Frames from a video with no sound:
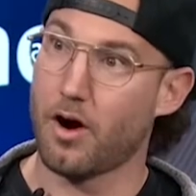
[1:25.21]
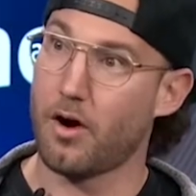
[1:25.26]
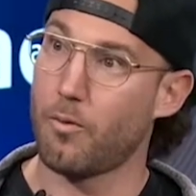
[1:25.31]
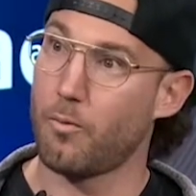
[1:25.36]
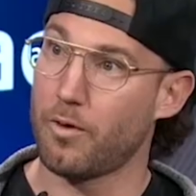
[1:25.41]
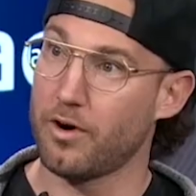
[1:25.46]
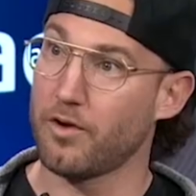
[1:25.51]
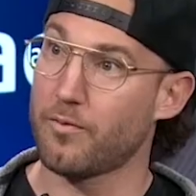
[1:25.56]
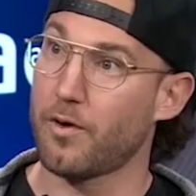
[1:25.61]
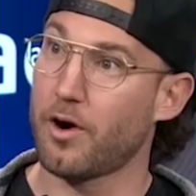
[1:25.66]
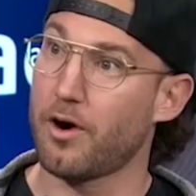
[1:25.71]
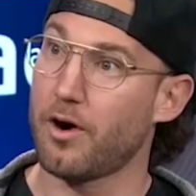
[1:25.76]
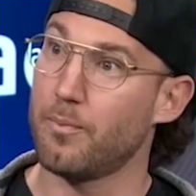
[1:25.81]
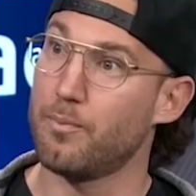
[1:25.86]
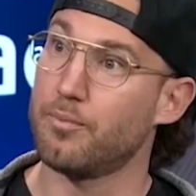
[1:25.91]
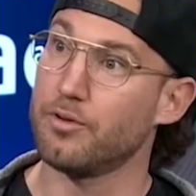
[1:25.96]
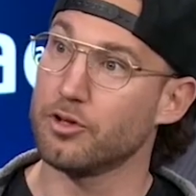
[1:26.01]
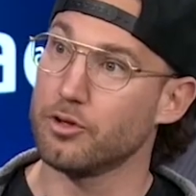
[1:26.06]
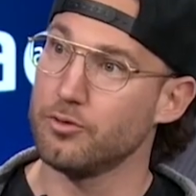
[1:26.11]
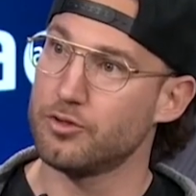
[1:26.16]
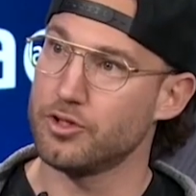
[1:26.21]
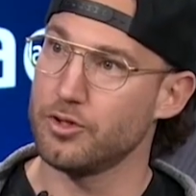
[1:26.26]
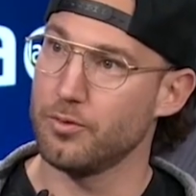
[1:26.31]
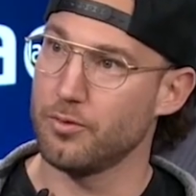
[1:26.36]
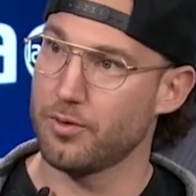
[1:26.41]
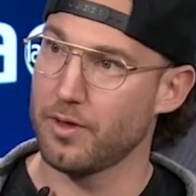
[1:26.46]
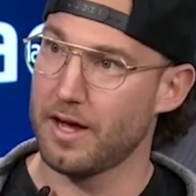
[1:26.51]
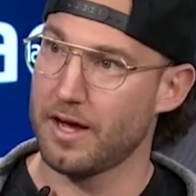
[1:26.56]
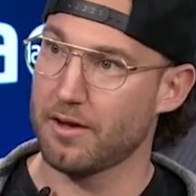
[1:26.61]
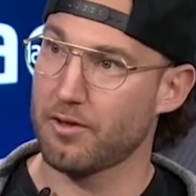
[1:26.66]
one of our Bluetooth
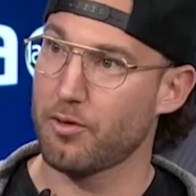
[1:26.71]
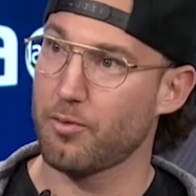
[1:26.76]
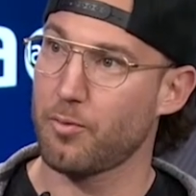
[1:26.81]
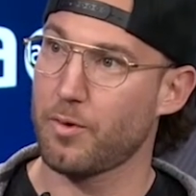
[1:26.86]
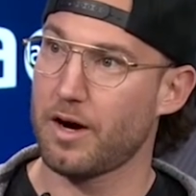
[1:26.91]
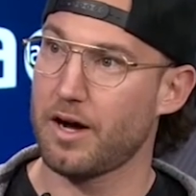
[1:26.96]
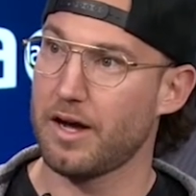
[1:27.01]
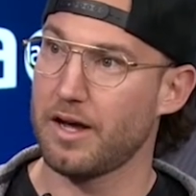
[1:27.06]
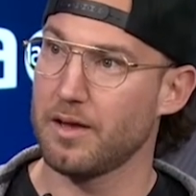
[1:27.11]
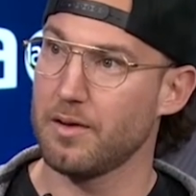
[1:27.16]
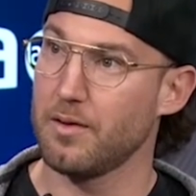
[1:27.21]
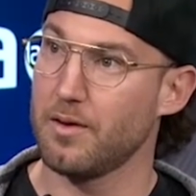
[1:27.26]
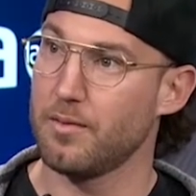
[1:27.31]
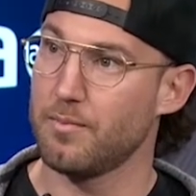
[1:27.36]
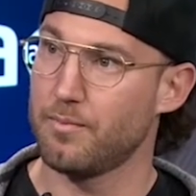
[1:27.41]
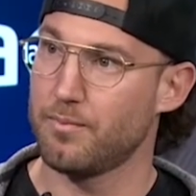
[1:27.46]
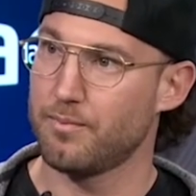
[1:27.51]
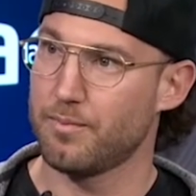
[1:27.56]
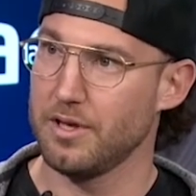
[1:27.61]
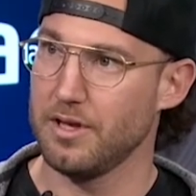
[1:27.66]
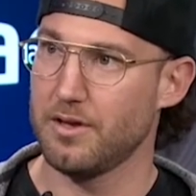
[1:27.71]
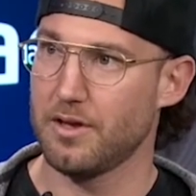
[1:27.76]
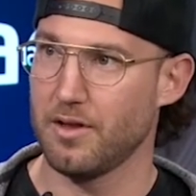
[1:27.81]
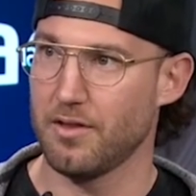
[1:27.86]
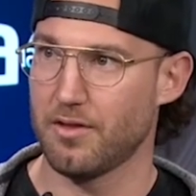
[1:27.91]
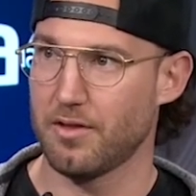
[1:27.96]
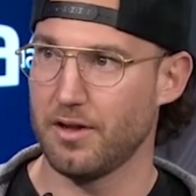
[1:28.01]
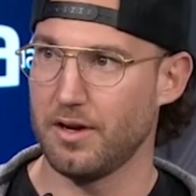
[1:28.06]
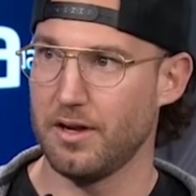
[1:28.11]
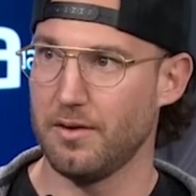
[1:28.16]
X Y
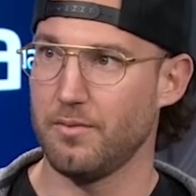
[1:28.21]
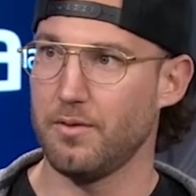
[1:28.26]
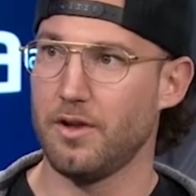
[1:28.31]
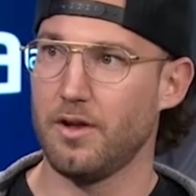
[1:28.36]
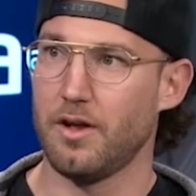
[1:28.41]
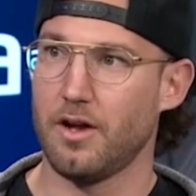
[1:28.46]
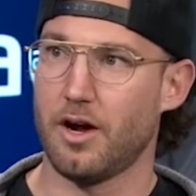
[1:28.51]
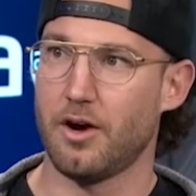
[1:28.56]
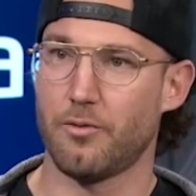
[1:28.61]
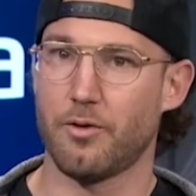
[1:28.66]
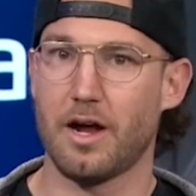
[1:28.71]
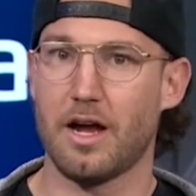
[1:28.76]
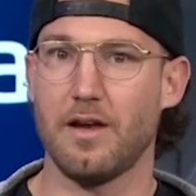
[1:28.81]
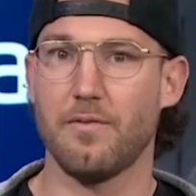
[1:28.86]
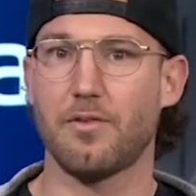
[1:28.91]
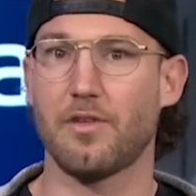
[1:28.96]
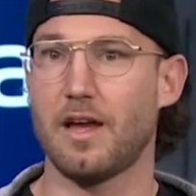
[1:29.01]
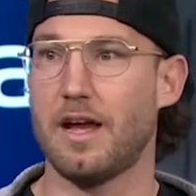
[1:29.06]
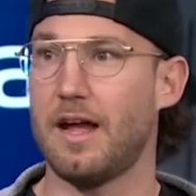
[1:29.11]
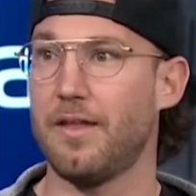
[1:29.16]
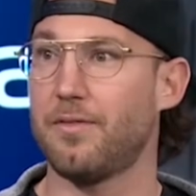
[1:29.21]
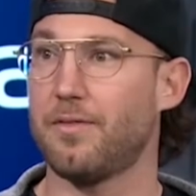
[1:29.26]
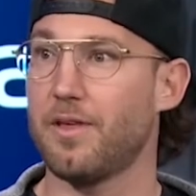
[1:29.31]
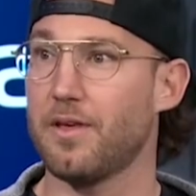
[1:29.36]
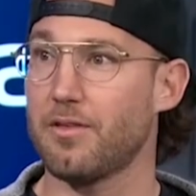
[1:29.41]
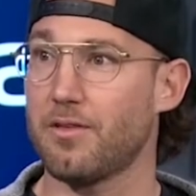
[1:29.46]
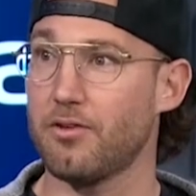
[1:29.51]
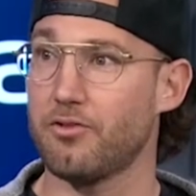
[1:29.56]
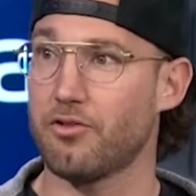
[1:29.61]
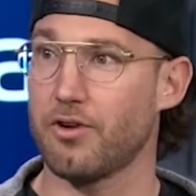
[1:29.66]
beacons in it, arrives at
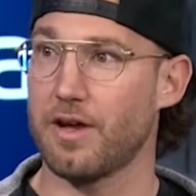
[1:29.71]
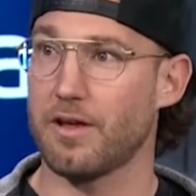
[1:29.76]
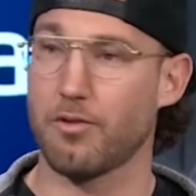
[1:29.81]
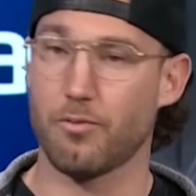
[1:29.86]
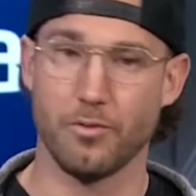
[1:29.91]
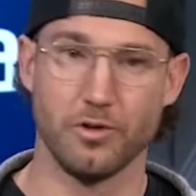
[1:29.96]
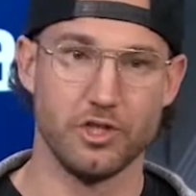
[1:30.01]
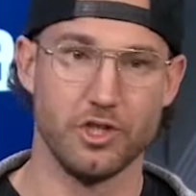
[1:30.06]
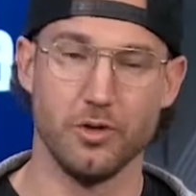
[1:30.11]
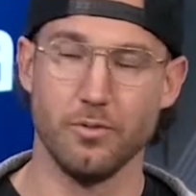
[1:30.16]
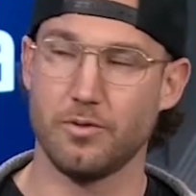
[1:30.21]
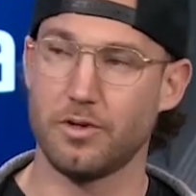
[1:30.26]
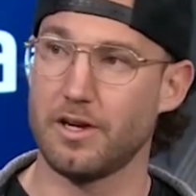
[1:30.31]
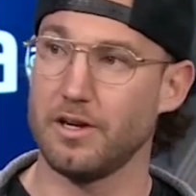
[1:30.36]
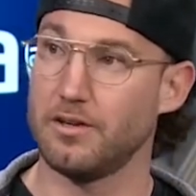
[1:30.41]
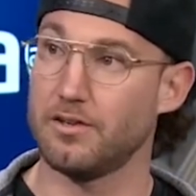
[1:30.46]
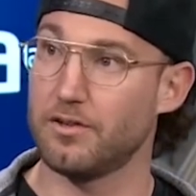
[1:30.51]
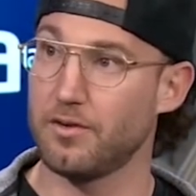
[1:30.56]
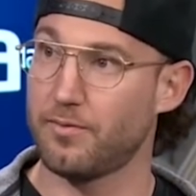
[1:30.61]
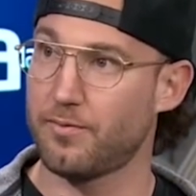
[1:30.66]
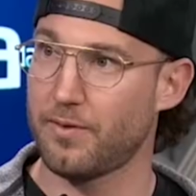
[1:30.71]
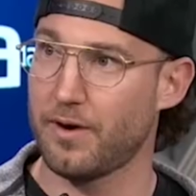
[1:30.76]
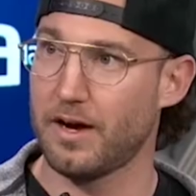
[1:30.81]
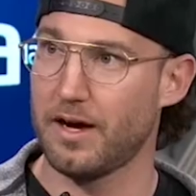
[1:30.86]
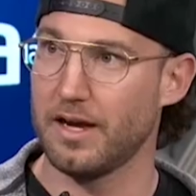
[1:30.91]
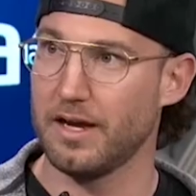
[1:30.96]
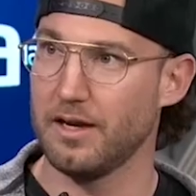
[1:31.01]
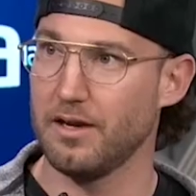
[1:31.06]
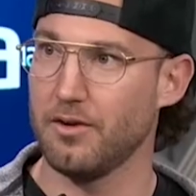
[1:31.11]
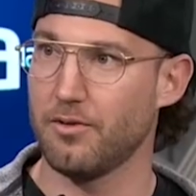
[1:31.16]
this address, which you can
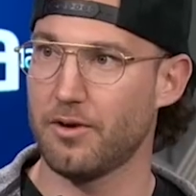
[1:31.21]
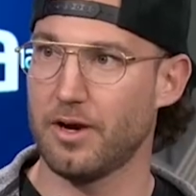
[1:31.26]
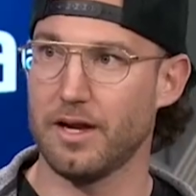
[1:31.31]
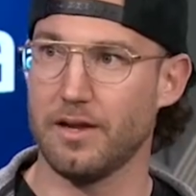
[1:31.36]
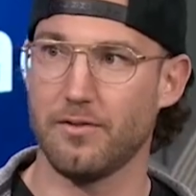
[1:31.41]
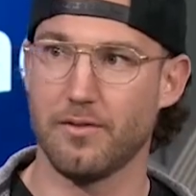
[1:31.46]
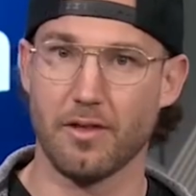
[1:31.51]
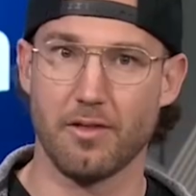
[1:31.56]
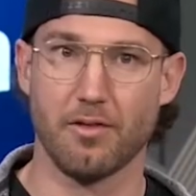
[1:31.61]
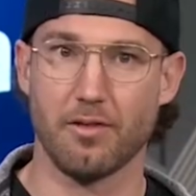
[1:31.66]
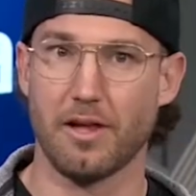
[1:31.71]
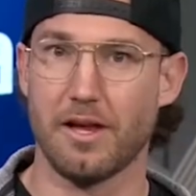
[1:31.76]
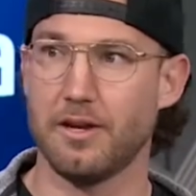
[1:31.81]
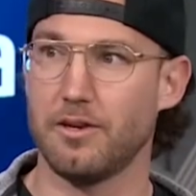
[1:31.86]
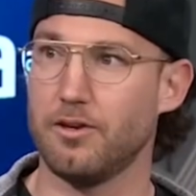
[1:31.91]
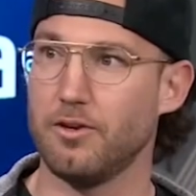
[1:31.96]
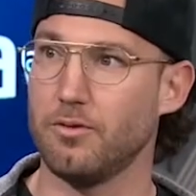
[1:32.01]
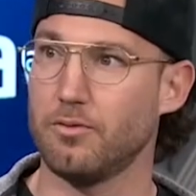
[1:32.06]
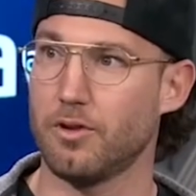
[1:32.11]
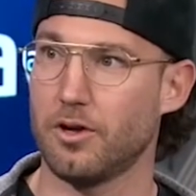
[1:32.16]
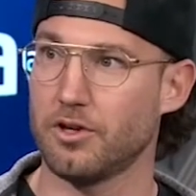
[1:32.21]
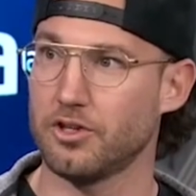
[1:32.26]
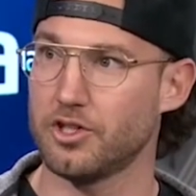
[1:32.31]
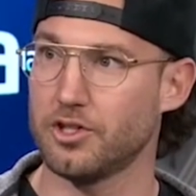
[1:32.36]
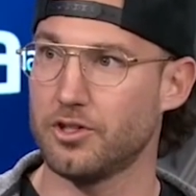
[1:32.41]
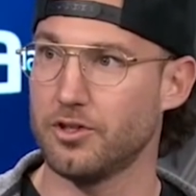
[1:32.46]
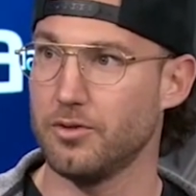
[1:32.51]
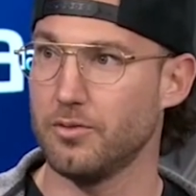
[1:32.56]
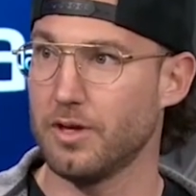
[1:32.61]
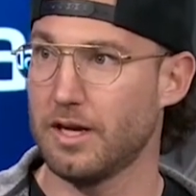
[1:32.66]
define, right, this latitude,
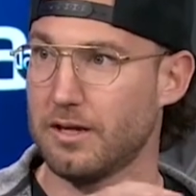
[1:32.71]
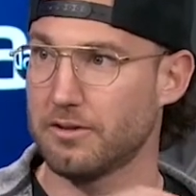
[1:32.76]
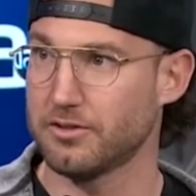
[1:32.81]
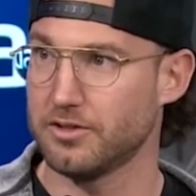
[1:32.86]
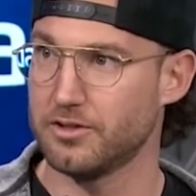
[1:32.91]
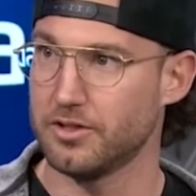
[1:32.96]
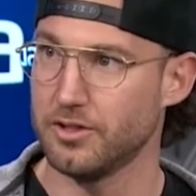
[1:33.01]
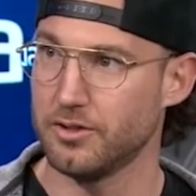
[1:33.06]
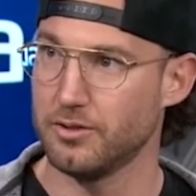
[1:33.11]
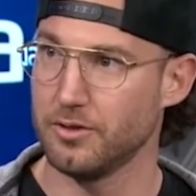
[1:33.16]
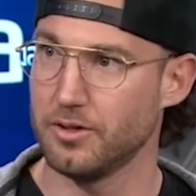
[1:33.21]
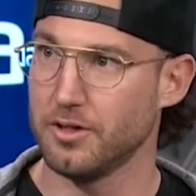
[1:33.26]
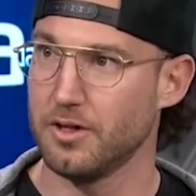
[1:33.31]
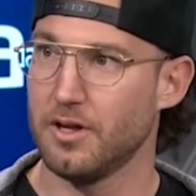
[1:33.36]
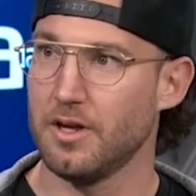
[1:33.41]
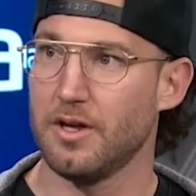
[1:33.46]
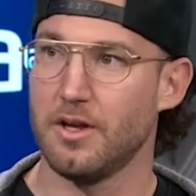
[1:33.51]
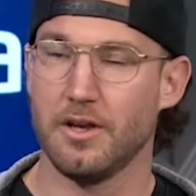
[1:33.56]
longitude, altitude, mm-hmm.